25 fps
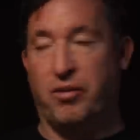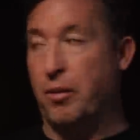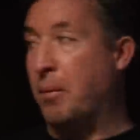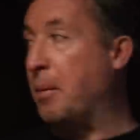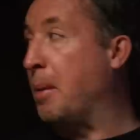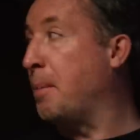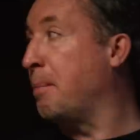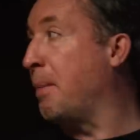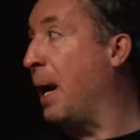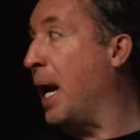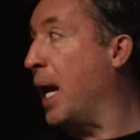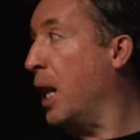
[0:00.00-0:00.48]
from
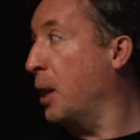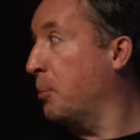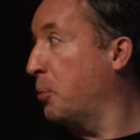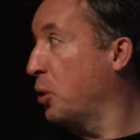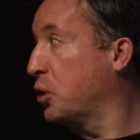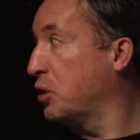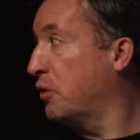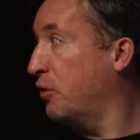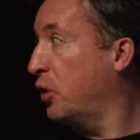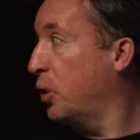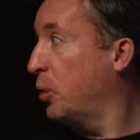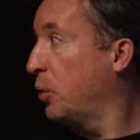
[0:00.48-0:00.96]
a male
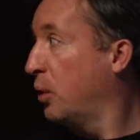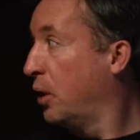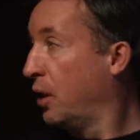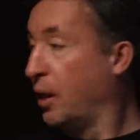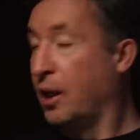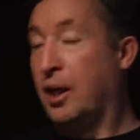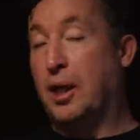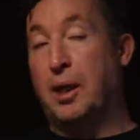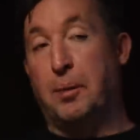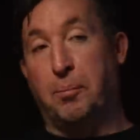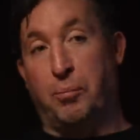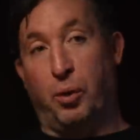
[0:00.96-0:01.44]
point of view.
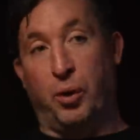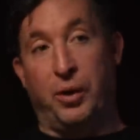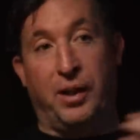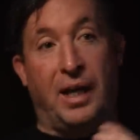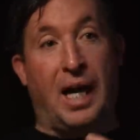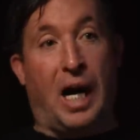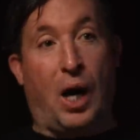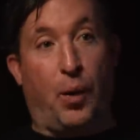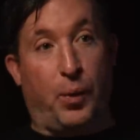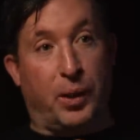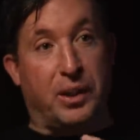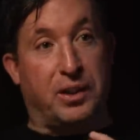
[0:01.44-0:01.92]
But now